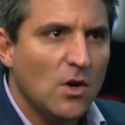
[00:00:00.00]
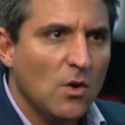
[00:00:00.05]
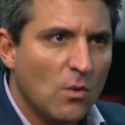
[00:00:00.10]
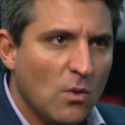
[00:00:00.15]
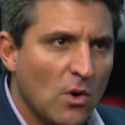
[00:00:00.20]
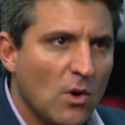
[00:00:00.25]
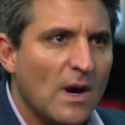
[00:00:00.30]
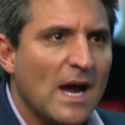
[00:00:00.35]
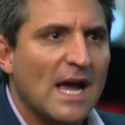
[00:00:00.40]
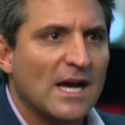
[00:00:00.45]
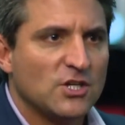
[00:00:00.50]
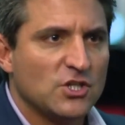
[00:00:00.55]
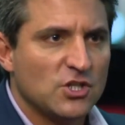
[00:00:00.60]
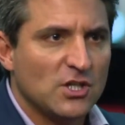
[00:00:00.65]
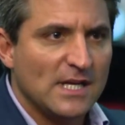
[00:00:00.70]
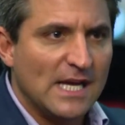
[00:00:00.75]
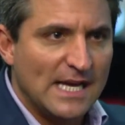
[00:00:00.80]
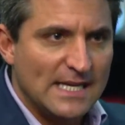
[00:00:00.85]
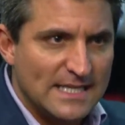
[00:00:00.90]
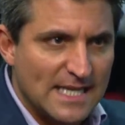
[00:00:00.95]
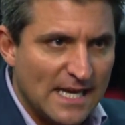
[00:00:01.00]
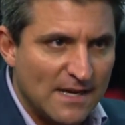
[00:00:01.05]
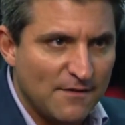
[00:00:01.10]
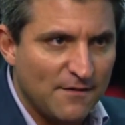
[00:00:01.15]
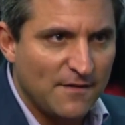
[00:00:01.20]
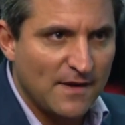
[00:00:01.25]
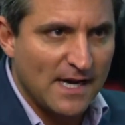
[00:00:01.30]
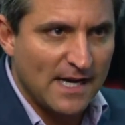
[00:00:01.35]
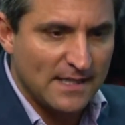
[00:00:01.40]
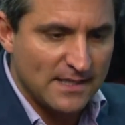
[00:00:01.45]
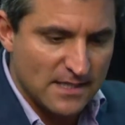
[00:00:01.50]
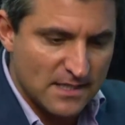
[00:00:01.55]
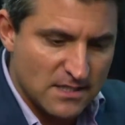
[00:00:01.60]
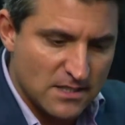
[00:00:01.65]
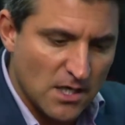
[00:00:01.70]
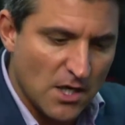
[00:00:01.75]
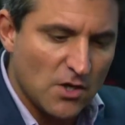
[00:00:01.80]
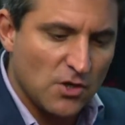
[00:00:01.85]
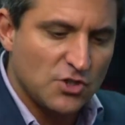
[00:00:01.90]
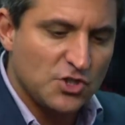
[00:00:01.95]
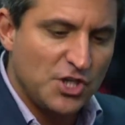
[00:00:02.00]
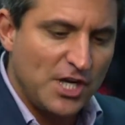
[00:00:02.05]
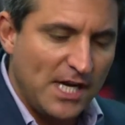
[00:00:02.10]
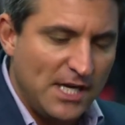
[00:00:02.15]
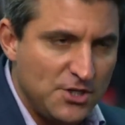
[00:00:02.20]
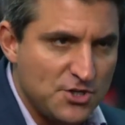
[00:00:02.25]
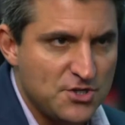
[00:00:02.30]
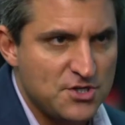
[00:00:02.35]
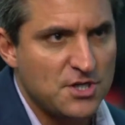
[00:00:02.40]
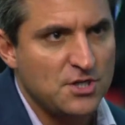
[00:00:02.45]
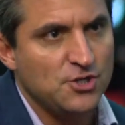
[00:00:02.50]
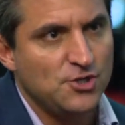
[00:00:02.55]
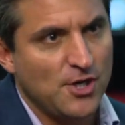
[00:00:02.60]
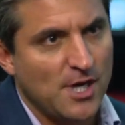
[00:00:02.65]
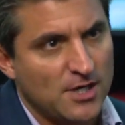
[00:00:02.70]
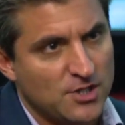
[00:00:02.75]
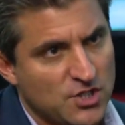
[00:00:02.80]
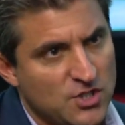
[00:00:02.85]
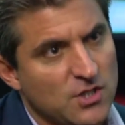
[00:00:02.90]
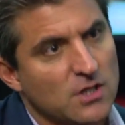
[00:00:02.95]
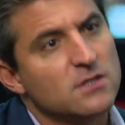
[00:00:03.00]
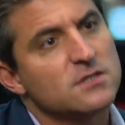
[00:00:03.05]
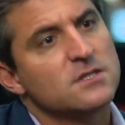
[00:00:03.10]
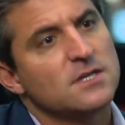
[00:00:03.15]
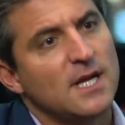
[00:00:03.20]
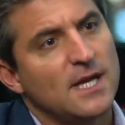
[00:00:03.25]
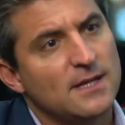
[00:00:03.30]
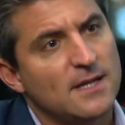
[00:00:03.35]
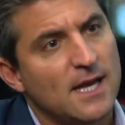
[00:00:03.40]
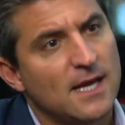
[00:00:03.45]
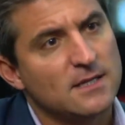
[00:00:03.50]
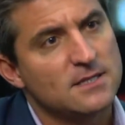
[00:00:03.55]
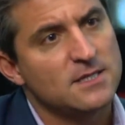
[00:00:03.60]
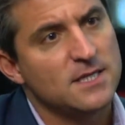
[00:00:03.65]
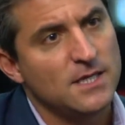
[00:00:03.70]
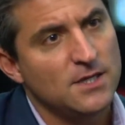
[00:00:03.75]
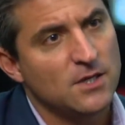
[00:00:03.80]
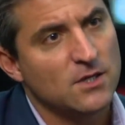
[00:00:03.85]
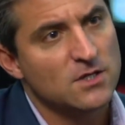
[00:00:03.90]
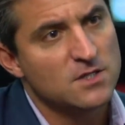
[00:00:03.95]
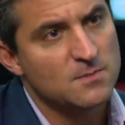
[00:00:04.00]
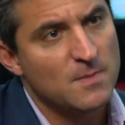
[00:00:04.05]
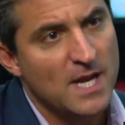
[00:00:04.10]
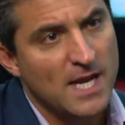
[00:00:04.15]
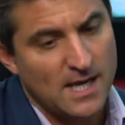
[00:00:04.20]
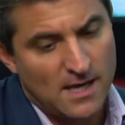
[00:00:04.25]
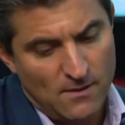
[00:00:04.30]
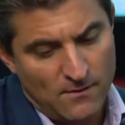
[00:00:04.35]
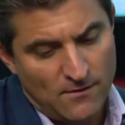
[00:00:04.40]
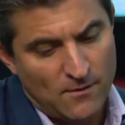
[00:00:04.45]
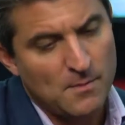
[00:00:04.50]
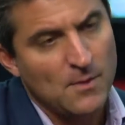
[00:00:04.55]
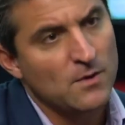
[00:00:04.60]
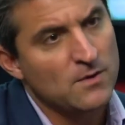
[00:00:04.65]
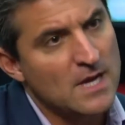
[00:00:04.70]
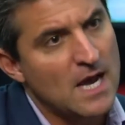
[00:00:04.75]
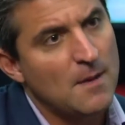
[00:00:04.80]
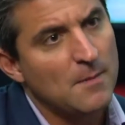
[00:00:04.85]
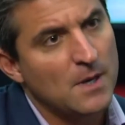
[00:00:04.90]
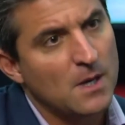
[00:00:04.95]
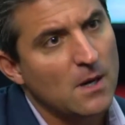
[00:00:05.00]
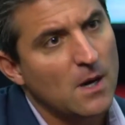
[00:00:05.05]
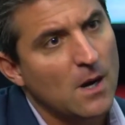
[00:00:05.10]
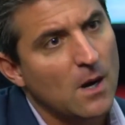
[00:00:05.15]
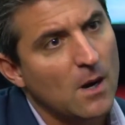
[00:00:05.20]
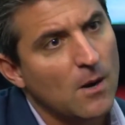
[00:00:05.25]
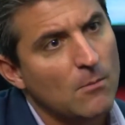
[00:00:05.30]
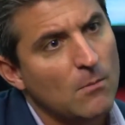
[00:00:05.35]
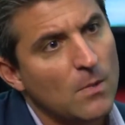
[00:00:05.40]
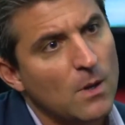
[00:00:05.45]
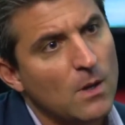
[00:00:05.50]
We're actually identifying the subtle changes and gestures that senior is making from their dominant arm. When